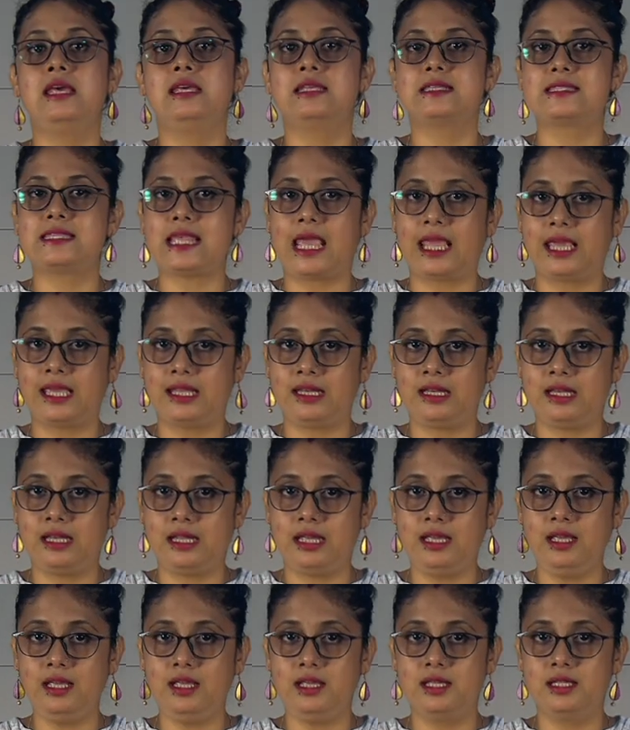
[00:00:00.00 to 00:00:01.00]

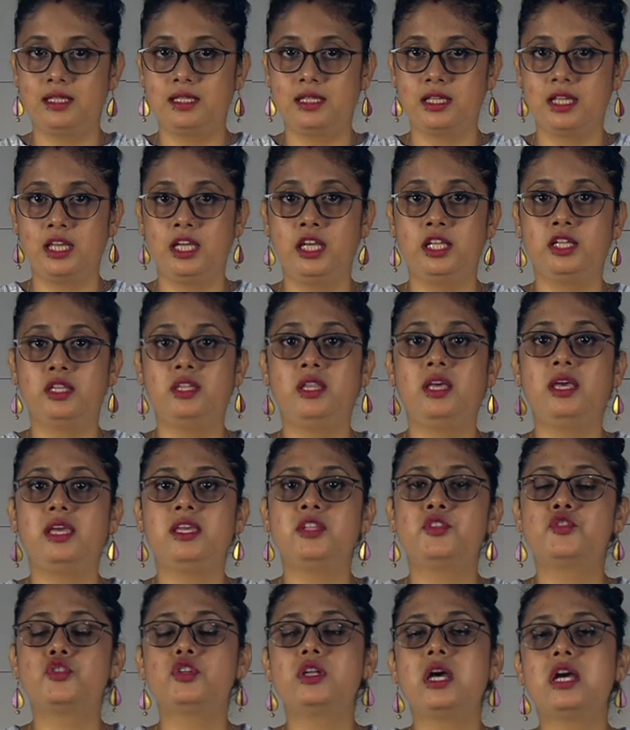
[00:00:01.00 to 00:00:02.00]
Secondly, the
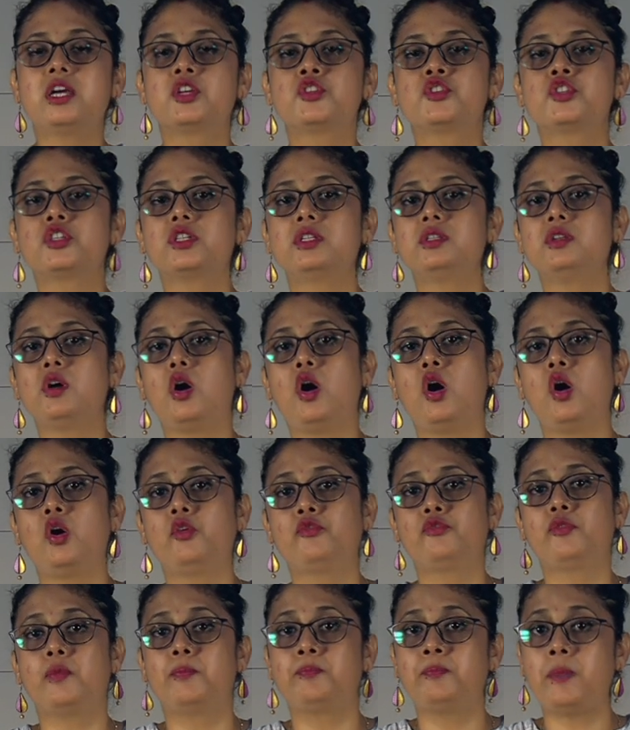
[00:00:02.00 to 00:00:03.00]
introduction
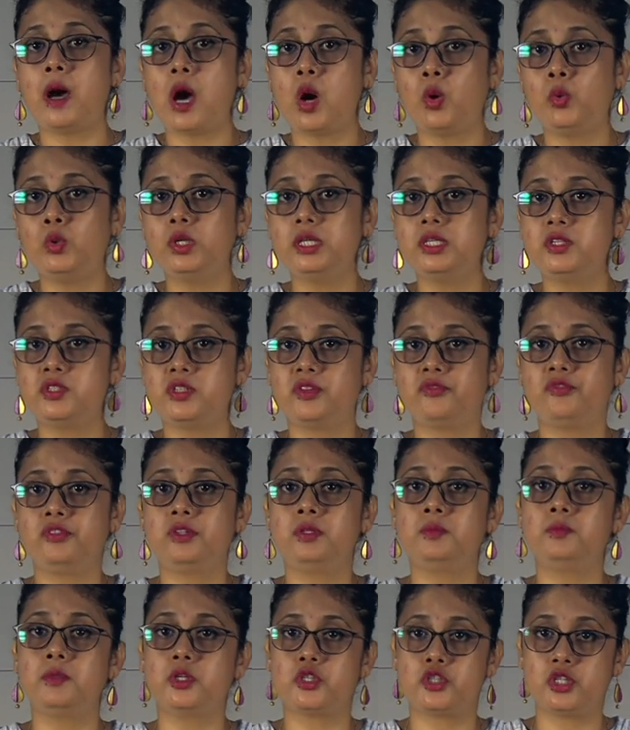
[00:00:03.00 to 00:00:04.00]
of
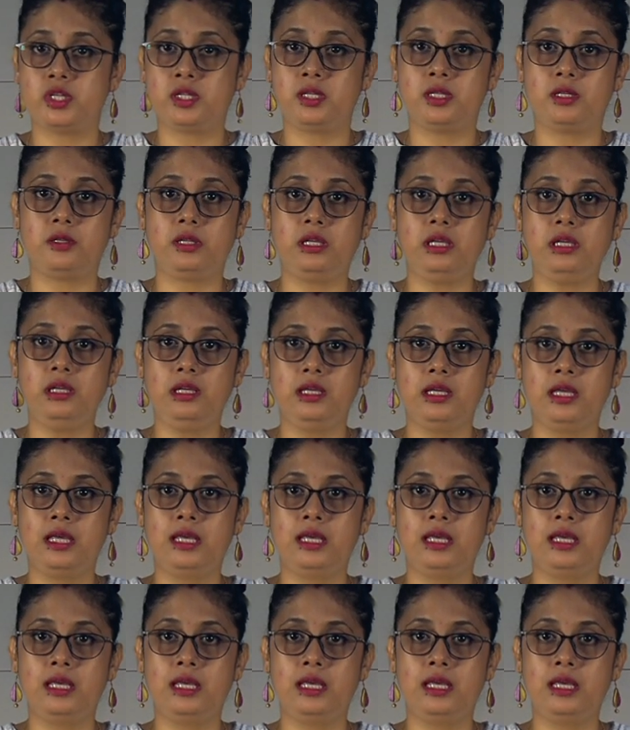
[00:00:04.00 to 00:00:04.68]
power-driven machinery